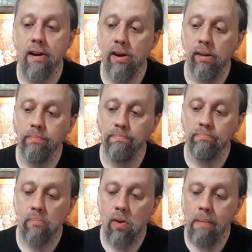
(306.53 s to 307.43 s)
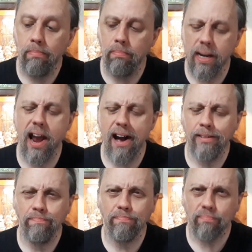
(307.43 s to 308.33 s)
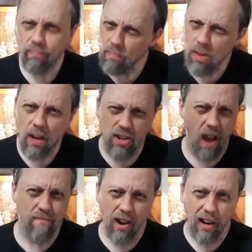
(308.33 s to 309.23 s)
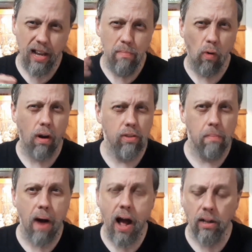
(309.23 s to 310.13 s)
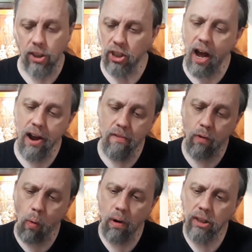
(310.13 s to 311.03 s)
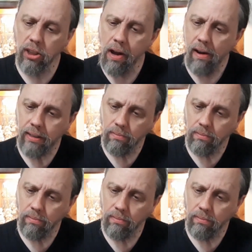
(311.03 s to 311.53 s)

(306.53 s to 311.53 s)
But yeah, definitely more on the mild side, of course.